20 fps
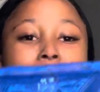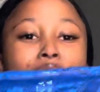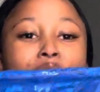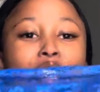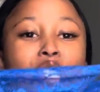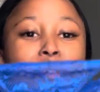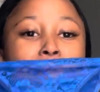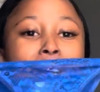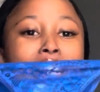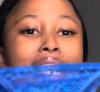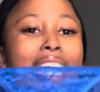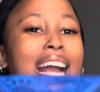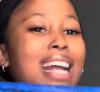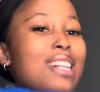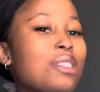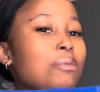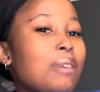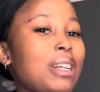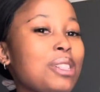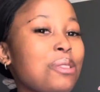this one.
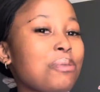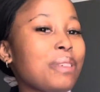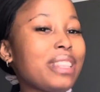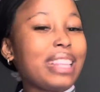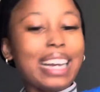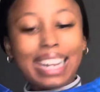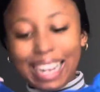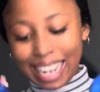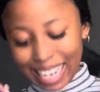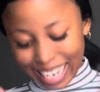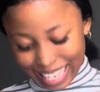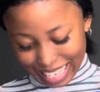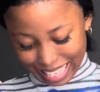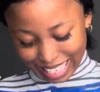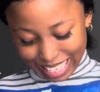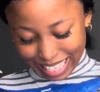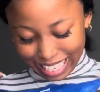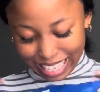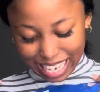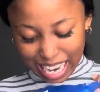Guys, what's with the colors?
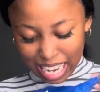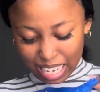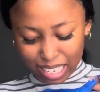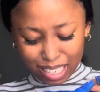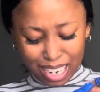Nang